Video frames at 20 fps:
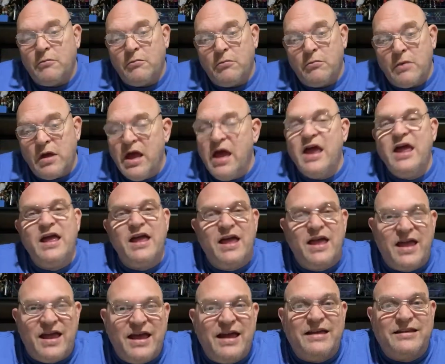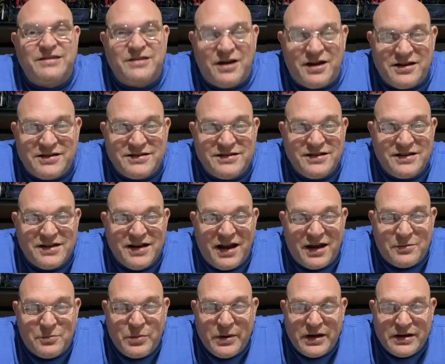It does look
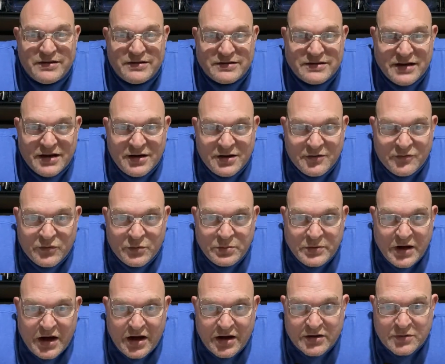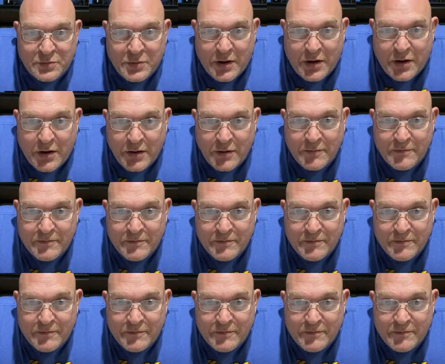like Ben Stiller from Dodgeball.